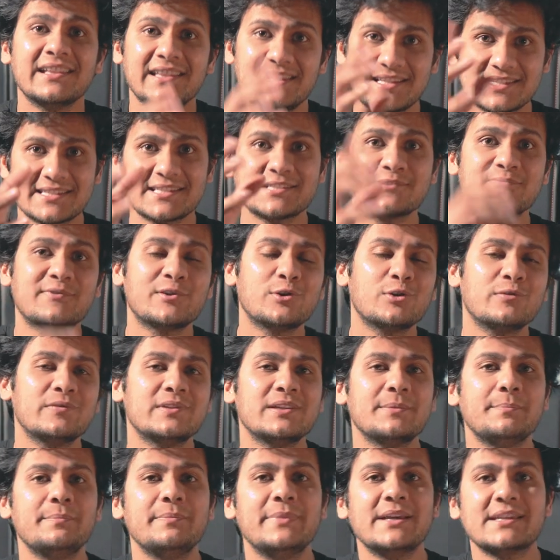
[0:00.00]
This is one of
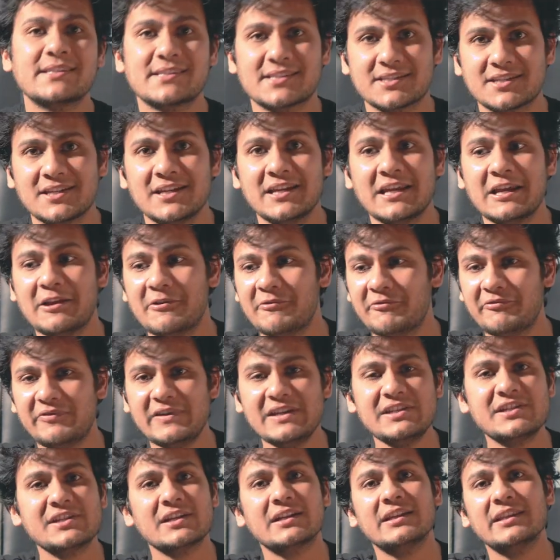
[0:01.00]
the best
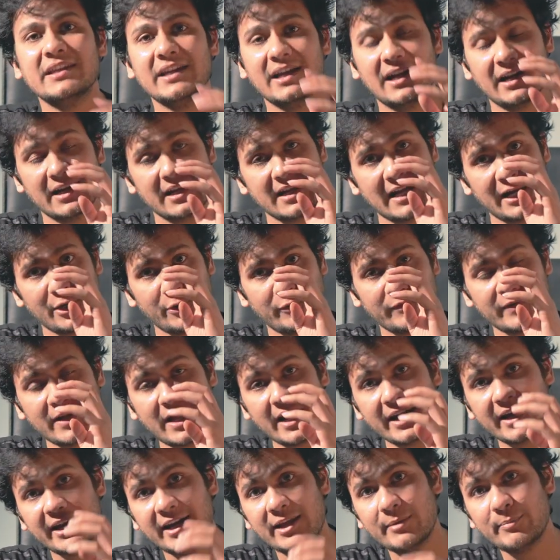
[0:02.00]
feature they are kind of
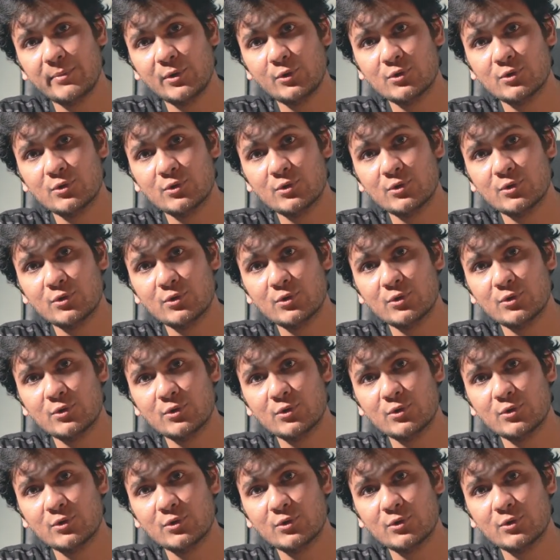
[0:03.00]
targeting,